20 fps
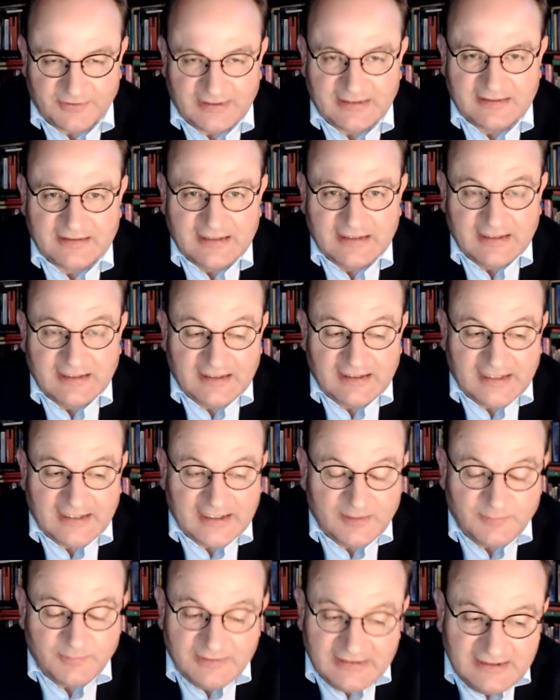And
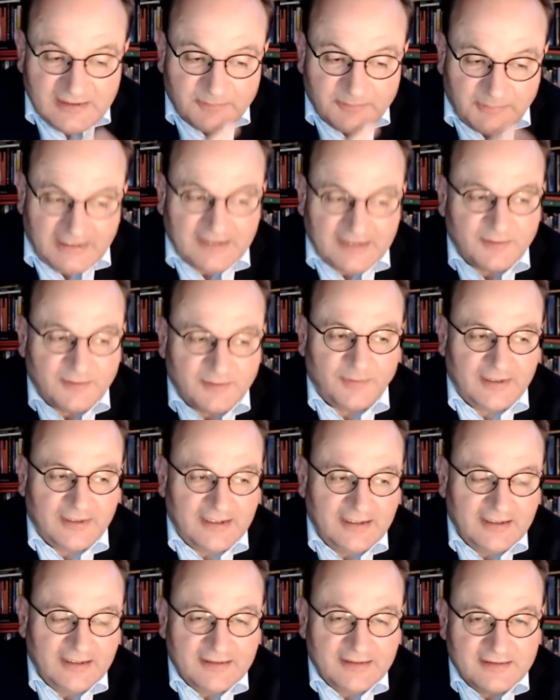and we need, by the
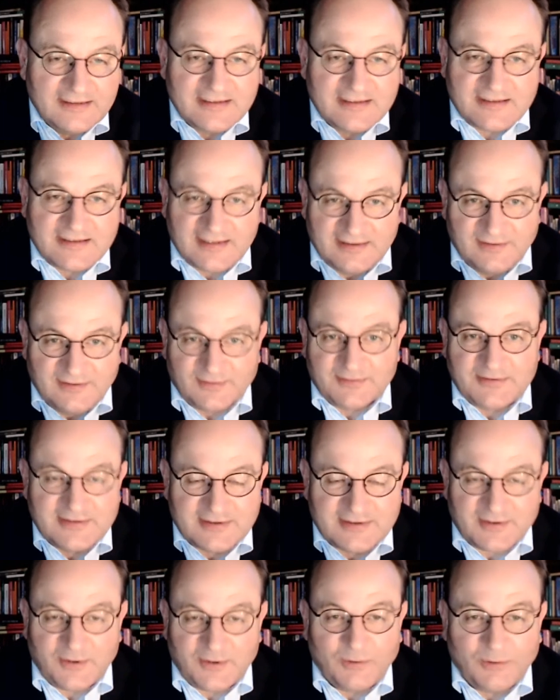way, these
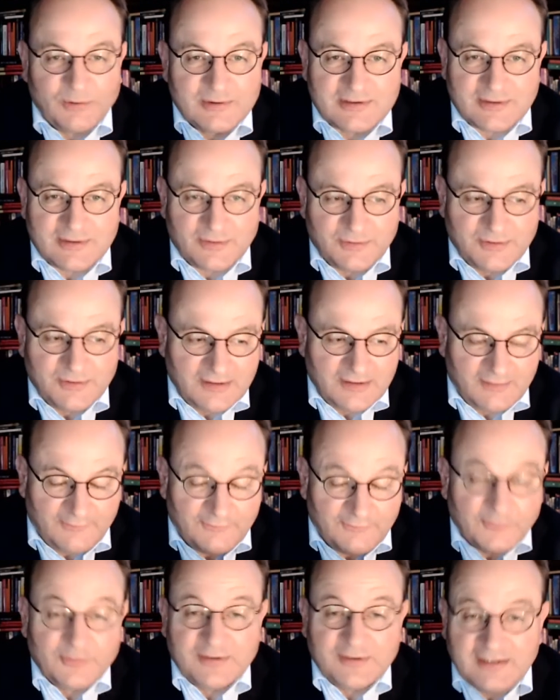technologies also
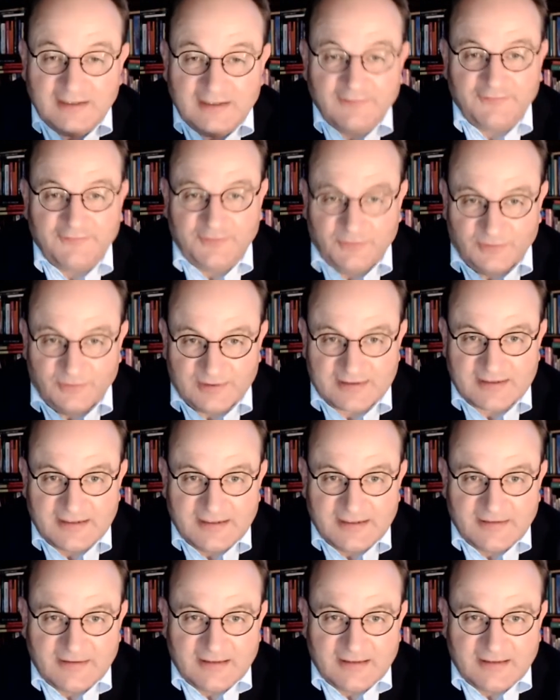for the e-fuels.